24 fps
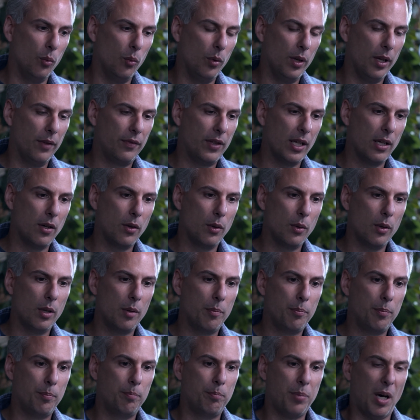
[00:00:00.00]
If they go to a
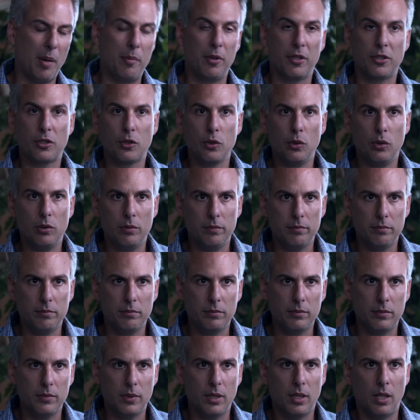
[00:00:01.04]
public school
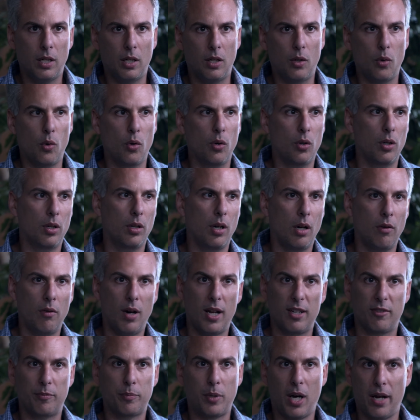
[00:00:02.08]
or a lot
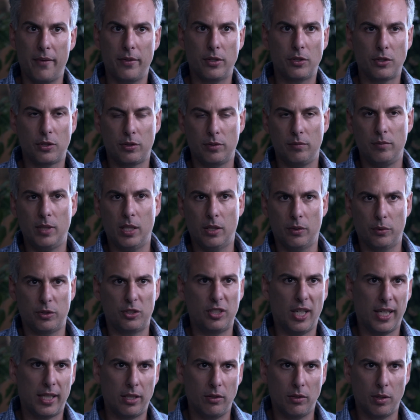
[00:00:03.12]
of private,
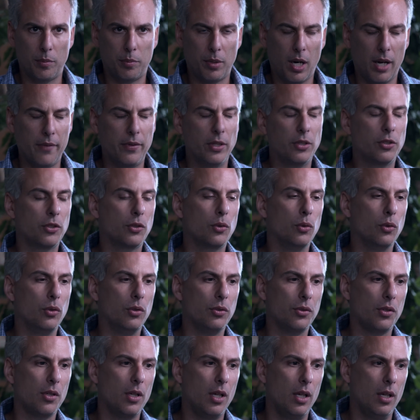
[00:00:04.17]
secular private
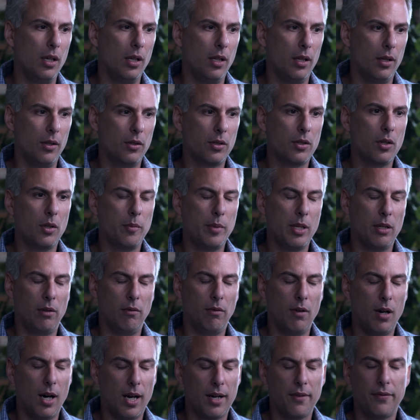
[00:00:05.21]
schools, there's going to be a
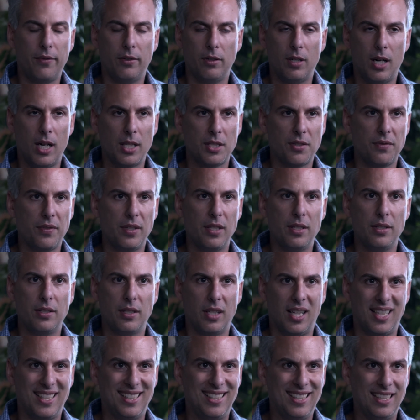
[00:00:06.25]
lot of philosophies and
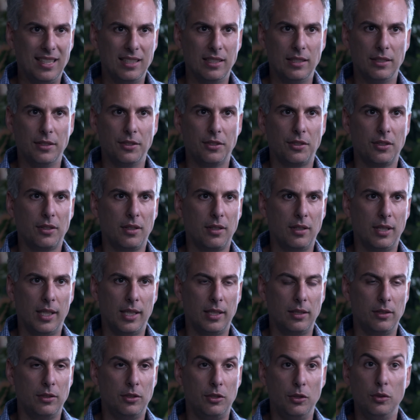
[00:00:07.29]
ideas
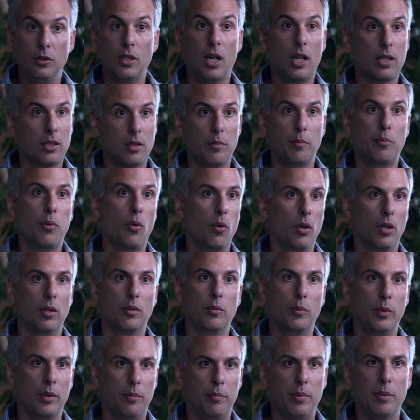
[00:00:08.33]
that do not comport
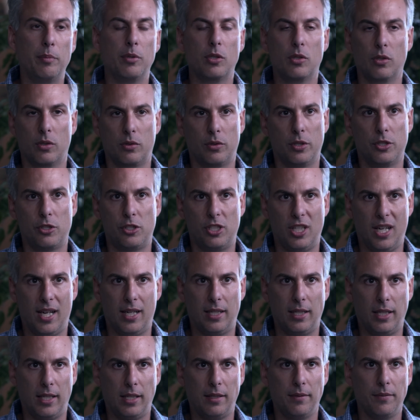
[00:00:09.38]
with biblical
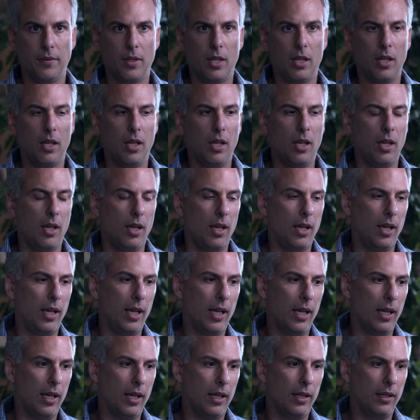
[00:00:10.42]
Christianity.
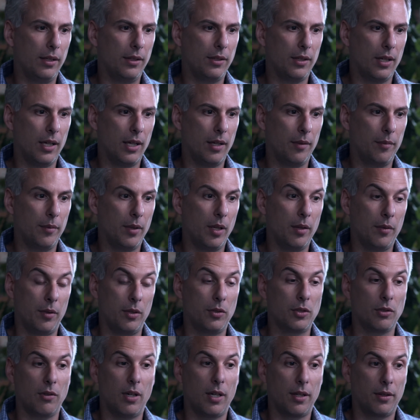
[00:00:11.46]
And there's
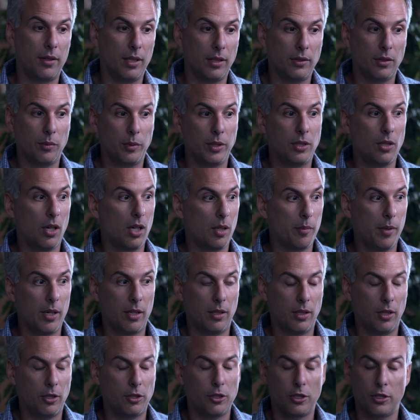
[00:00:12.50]
a lot of things that we talk about in
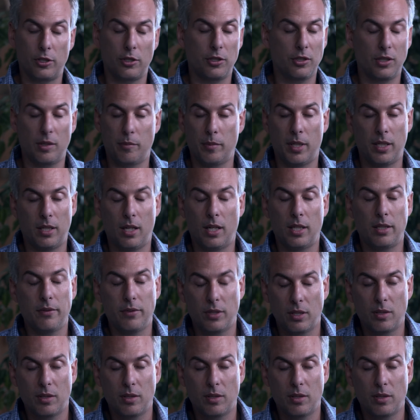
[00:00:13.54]
our churches that might not even